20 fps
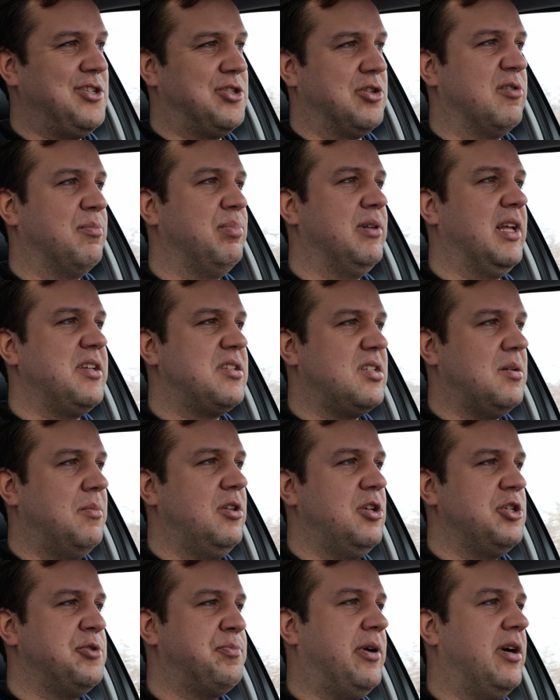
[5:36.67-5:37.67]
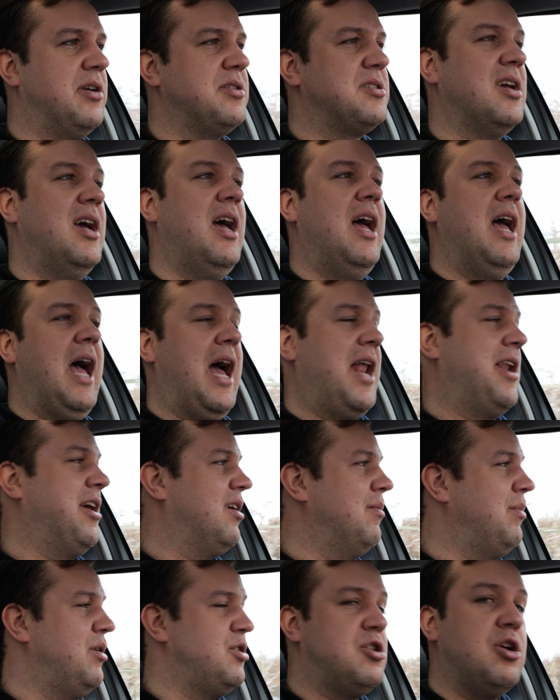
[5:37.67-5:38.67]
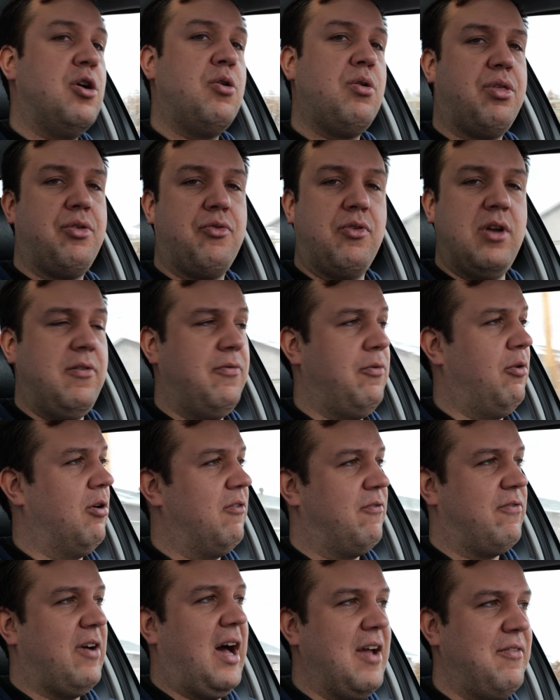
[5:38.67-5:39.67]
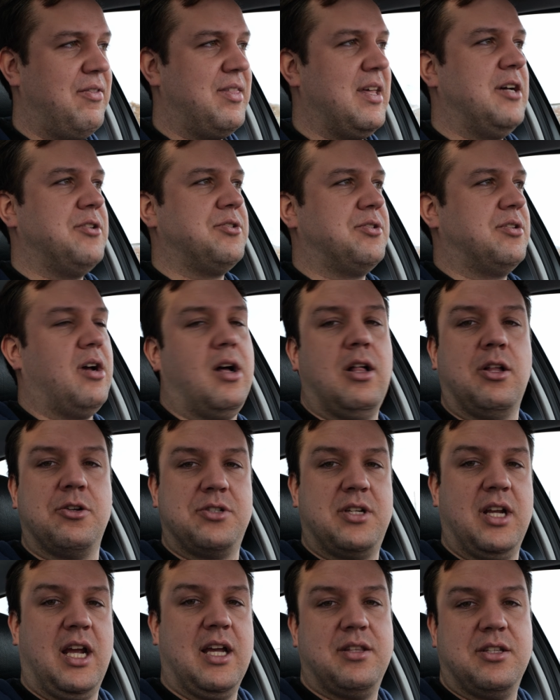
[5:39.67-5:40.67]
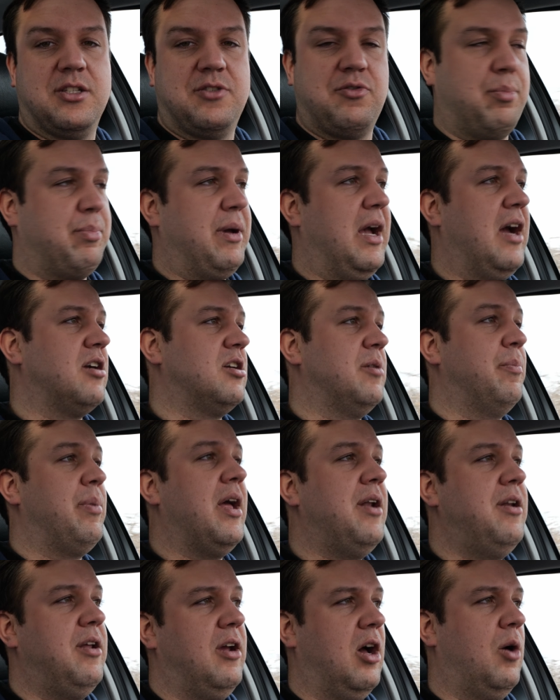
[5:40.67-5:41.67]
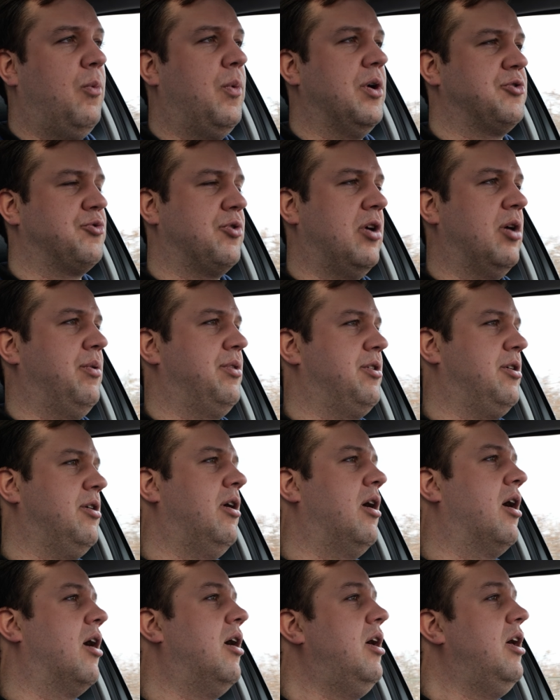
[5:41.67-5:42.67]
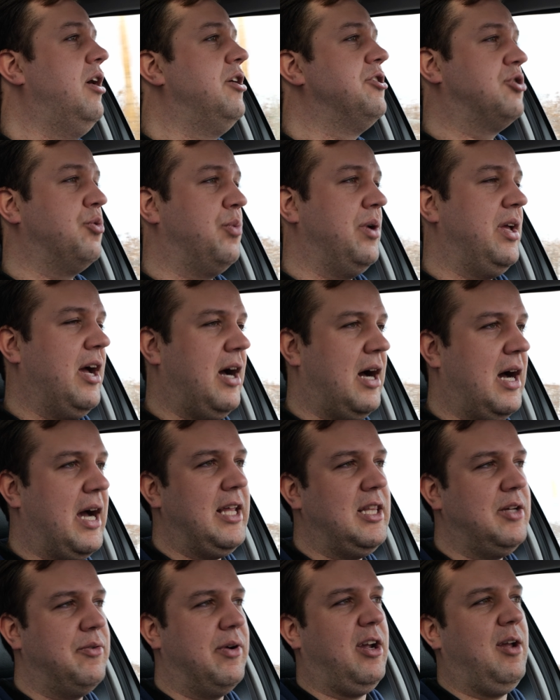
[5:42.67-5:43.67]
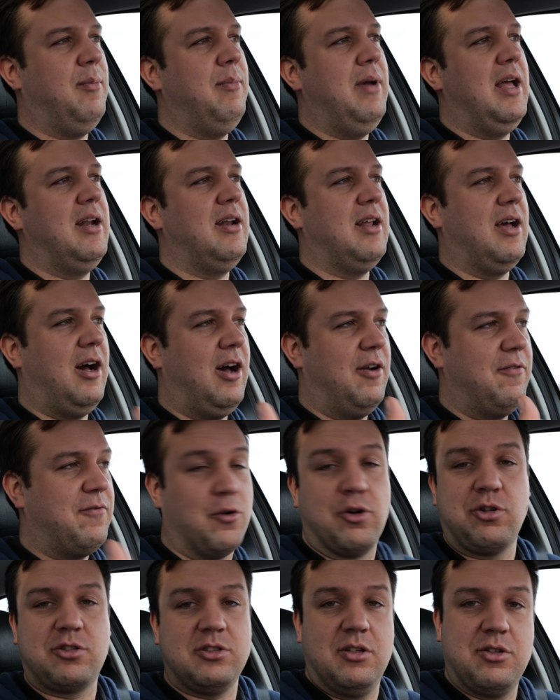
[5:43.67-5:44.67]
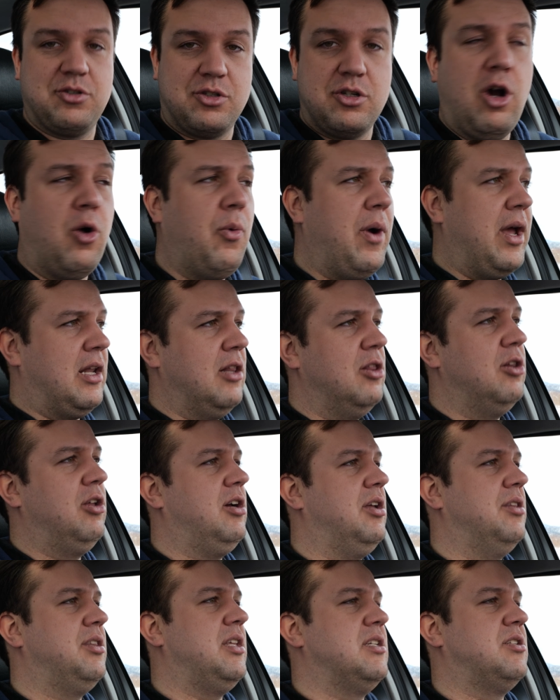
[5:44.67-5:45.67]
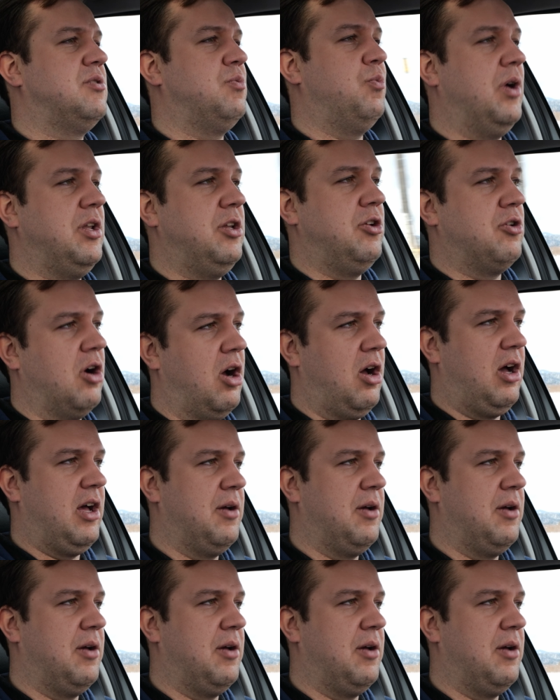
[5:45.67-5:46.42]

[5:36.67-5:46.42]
to replace some of those parts, and it can be $2,000, $3,000, $4,000, $5,000 to get this repaired, depending on what's wrong with the car. So we highly recommend, unfortunately, there's no way to look at this when you're